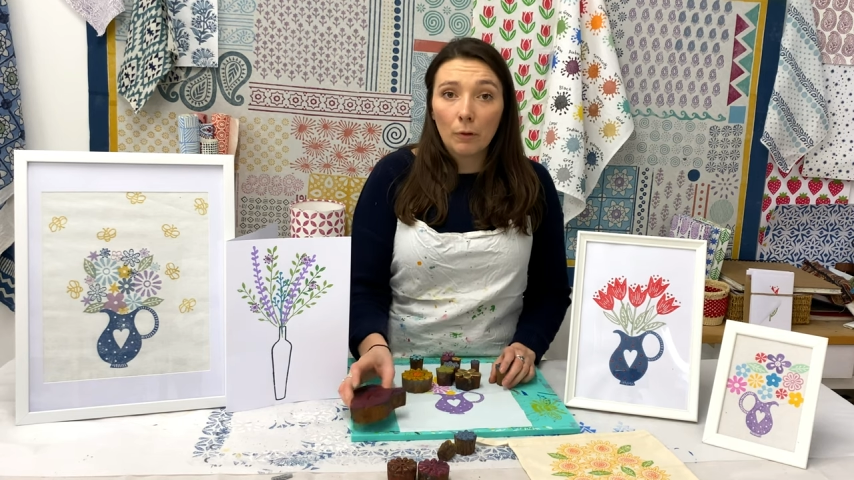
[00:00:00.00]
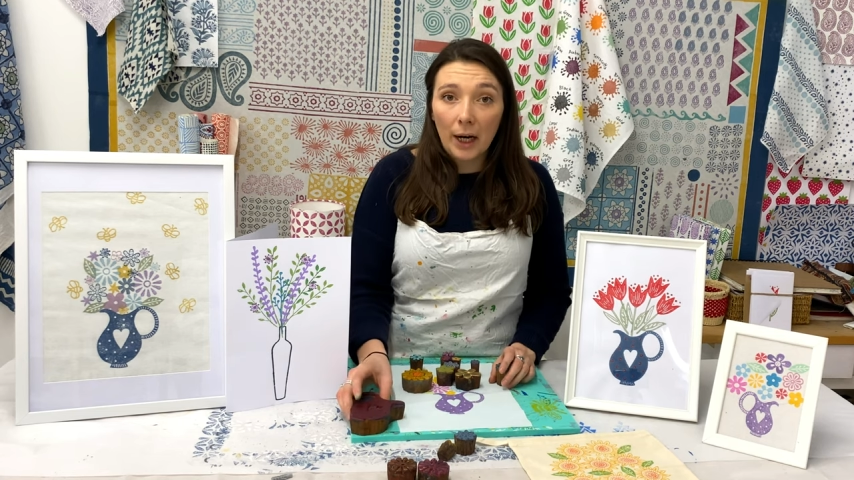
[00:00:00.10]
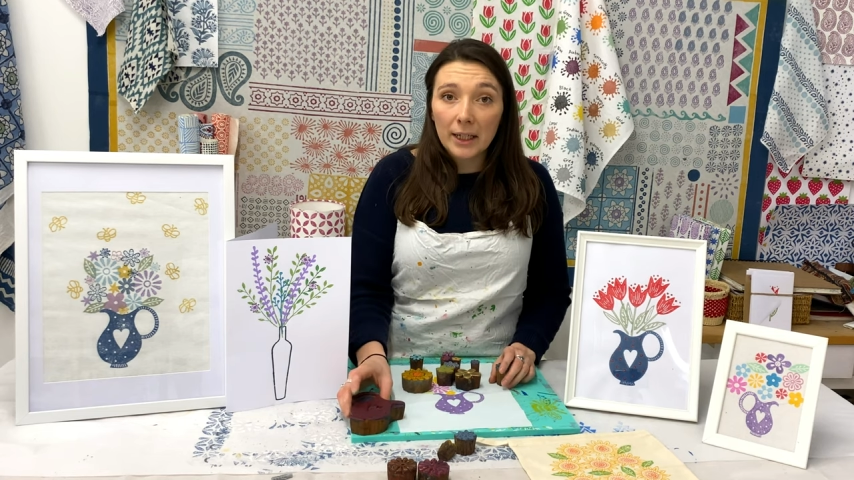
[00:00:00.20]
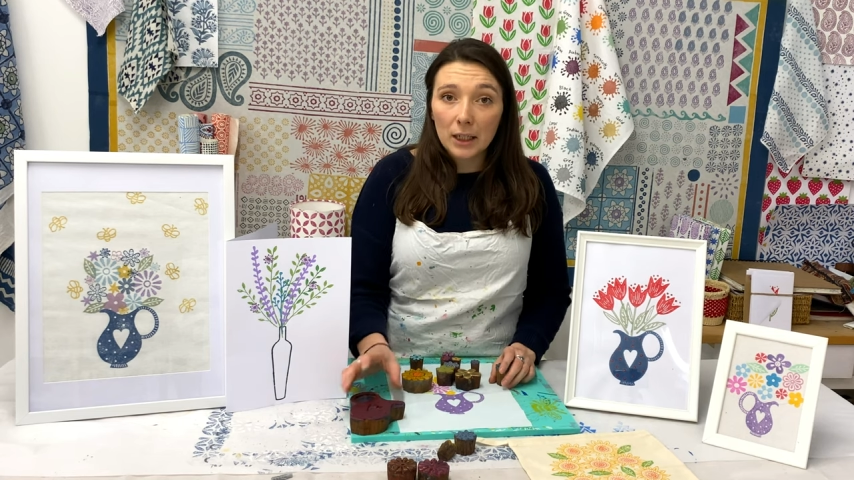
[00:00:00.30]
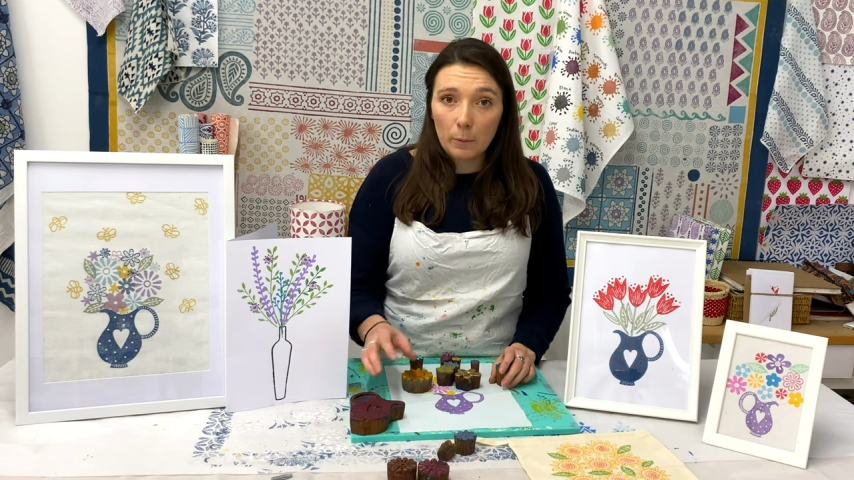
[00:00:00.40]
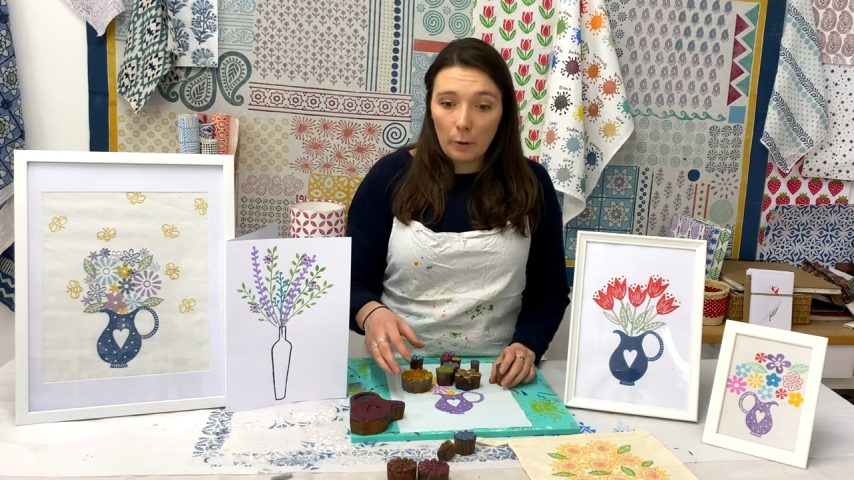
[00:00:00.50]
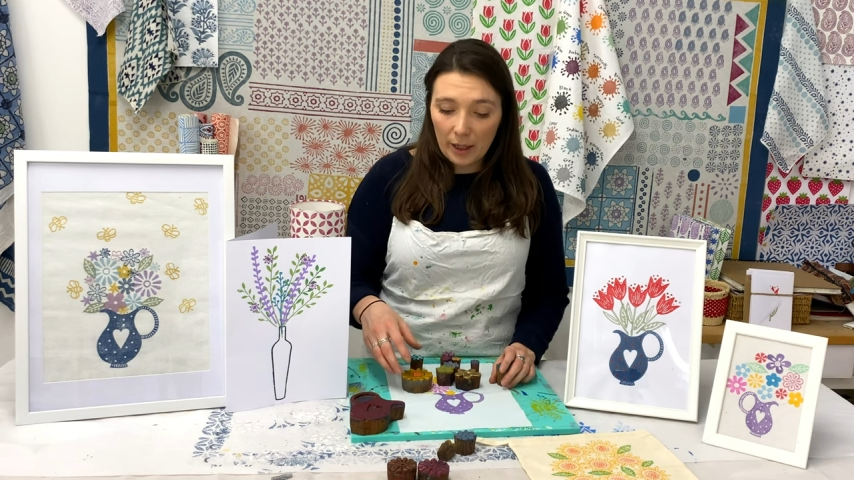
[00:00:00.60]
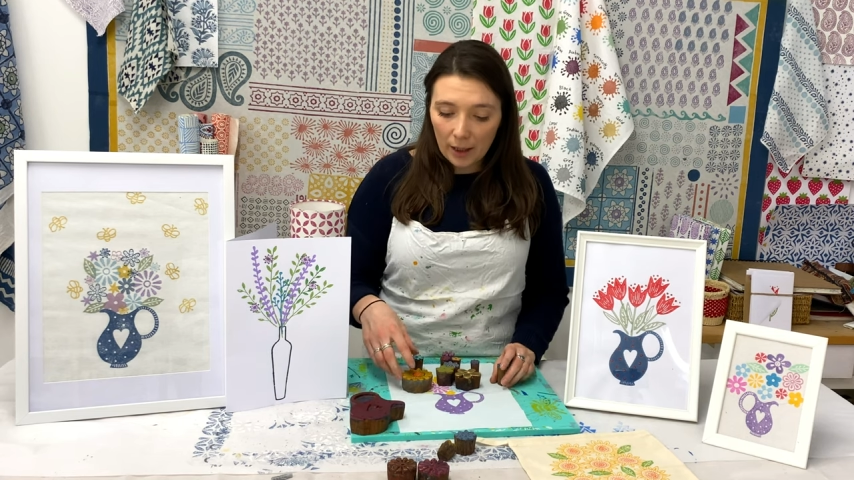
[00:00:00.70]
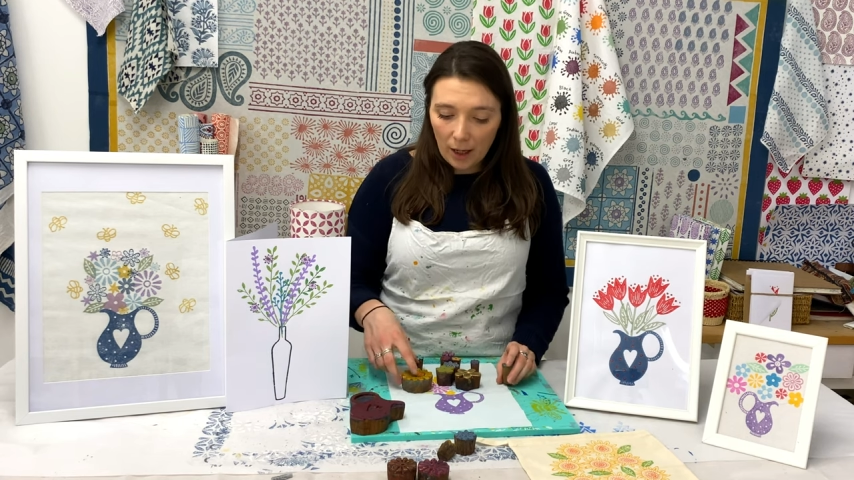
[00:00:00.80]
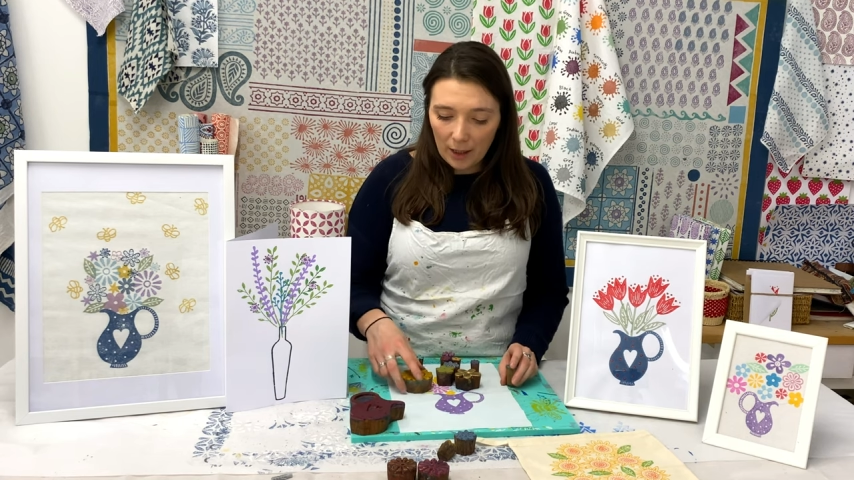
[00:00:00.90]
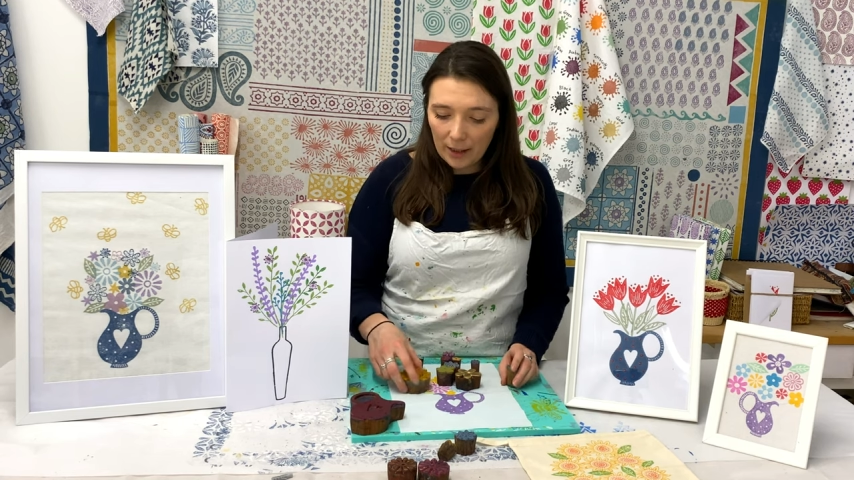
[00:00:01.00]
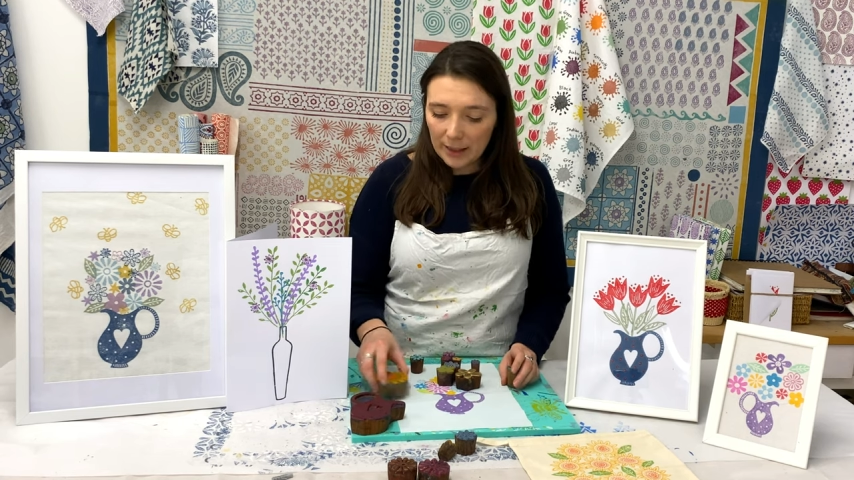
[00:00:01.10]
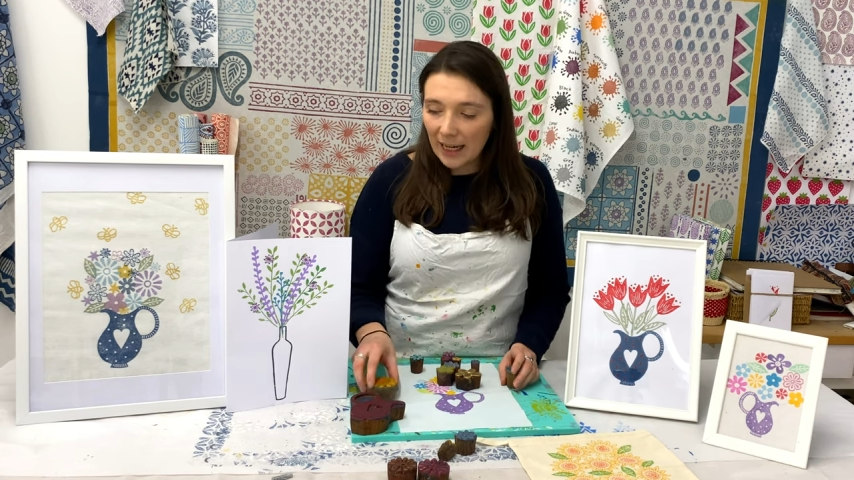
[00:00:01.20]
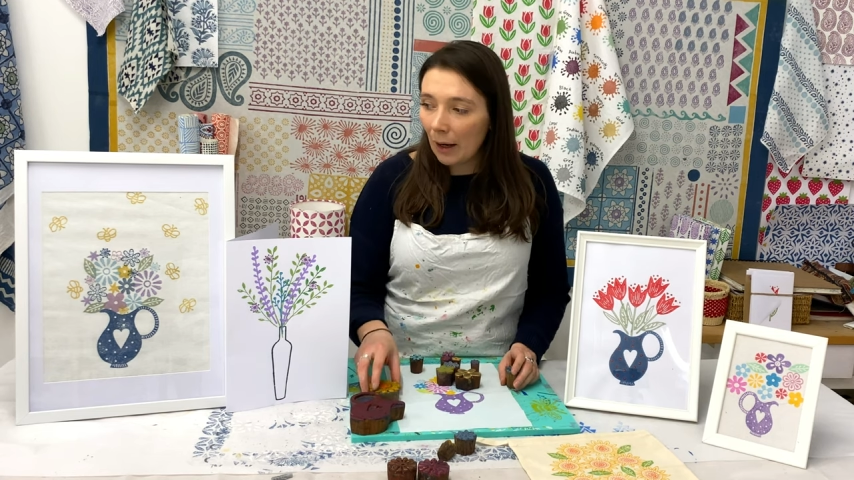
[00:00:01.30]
bright spring colours.